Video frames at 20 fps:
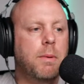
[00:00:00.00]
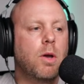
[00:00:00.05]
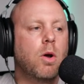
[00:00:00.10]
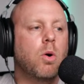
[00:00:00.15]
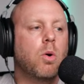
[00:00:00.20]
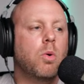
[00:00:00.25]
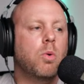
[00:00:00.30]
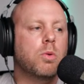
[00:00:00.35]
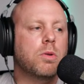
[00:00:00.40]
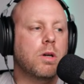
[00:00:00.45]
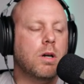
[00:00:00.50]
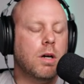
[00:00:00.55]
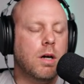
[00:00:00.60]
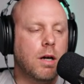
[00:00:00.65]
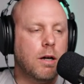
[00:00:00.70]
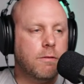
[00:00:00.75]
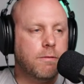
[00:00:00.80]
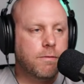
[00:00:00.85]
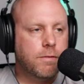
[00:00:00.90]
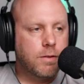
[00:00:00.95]
hold
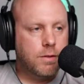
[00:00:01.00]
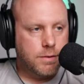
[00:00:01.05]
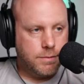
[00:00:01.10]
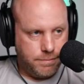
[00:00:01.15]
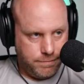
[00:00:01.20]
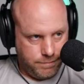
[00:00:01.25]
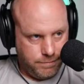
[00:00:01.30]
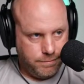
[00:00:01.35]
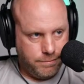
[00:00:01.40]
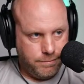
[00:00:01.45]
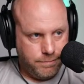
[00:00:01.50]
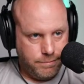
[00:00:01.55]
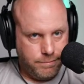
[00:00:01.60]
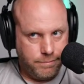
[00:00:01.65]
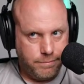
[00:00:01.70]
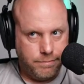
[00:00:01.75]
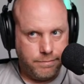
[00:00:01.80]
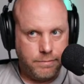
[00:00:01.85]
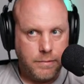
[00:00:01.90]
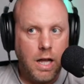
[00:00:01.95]
off,
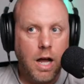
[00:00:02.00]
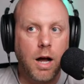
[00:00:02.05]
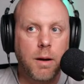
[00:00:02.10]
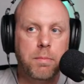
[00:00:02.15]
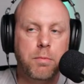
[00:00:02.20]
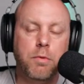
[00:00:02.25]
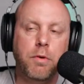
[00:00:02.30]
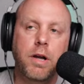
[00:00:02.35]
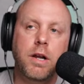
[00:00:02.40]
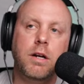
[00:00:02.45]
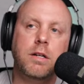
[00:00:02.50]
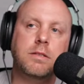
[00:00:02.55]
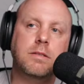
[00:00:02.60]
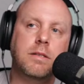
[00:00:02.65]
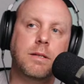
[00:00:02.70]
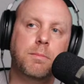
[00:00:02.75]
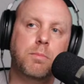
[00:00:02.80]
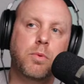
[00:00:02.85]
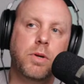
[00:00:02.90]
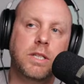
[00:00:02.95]
upgrade our
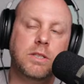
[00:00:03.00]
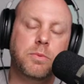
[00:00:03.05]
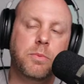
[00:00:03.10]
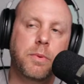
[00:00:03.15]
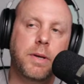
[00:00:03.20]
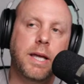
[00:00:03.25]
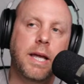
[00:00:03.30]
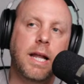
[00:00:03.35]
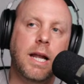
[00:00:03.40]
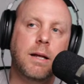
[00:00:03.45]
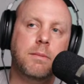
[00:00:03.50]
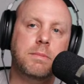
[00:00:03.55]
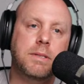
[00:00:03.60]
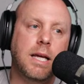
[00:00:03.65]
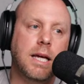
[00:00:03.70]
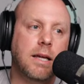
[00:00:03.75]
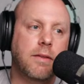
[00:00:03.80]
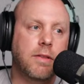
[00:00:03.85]
slipways when we get MTech,